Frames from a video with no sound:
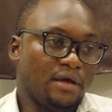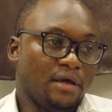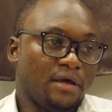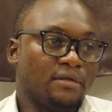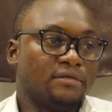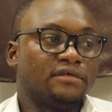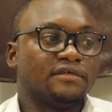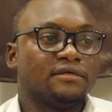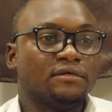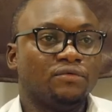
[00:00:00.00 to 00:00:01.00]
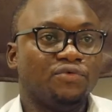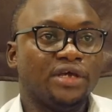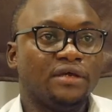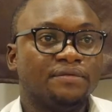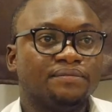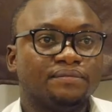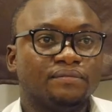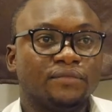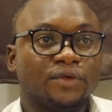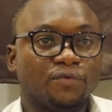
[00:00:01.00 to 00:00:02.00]
and we're
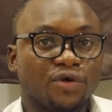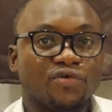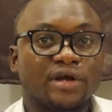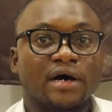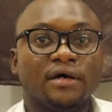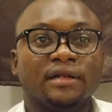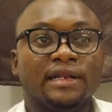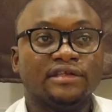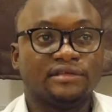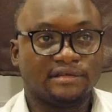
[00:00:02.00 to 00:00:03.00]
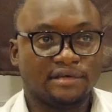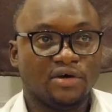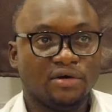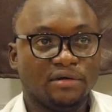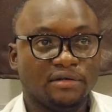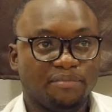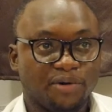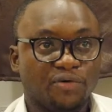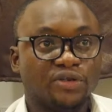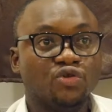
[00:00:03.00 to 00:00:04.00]
gonna let the
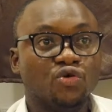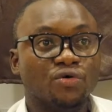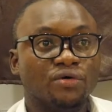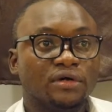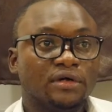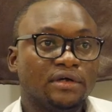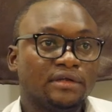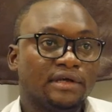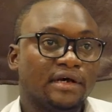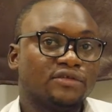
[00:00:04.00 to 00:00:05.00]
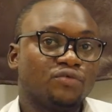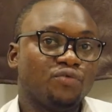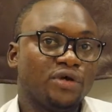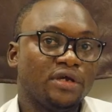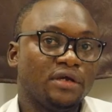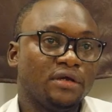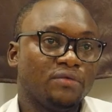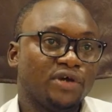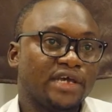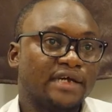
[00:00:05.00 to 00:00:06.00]
parent know that we
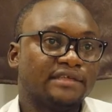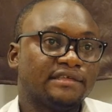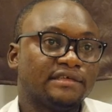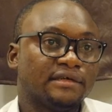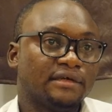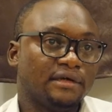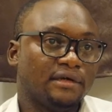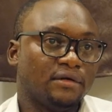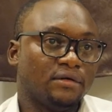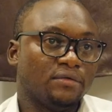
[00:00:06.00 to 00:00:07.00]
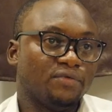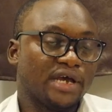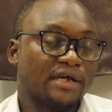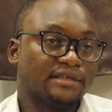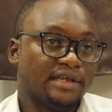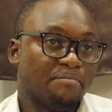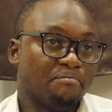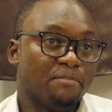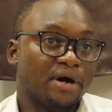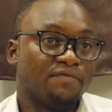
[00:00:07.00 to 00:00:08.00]
got the
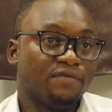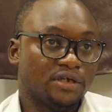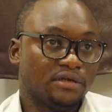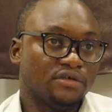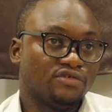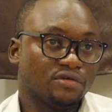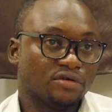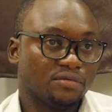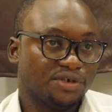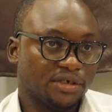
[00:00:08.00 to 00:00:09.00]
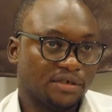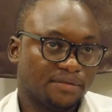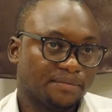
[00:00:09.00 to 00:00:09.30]
monthly subscription.